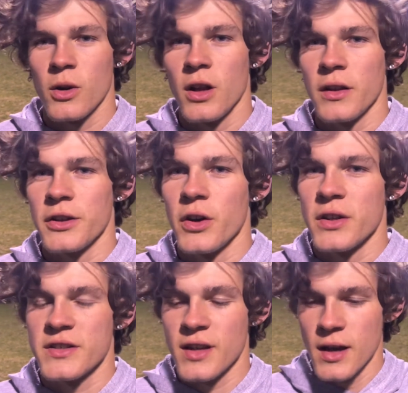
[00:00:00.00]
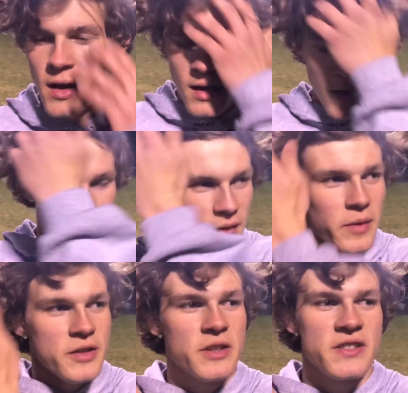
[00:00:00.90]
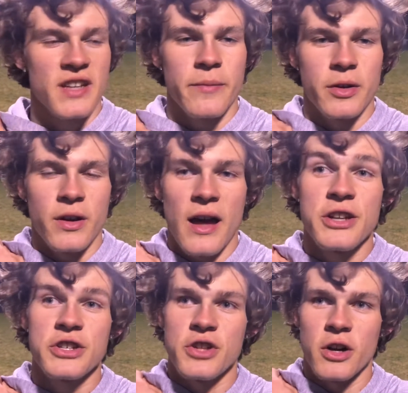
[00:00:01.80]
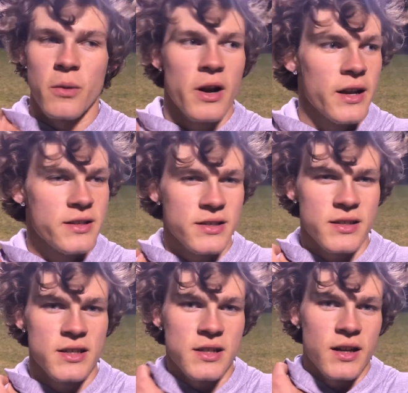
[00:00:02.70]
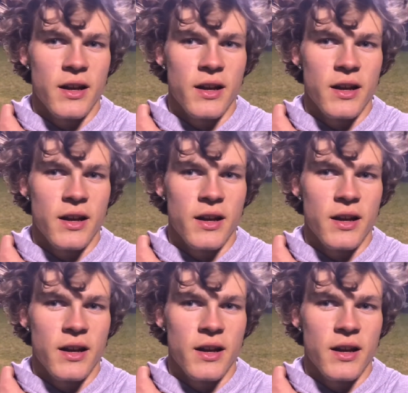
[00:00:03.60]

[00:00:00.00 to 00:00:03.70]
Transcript: Well, you know, this season I just started running 8s this season,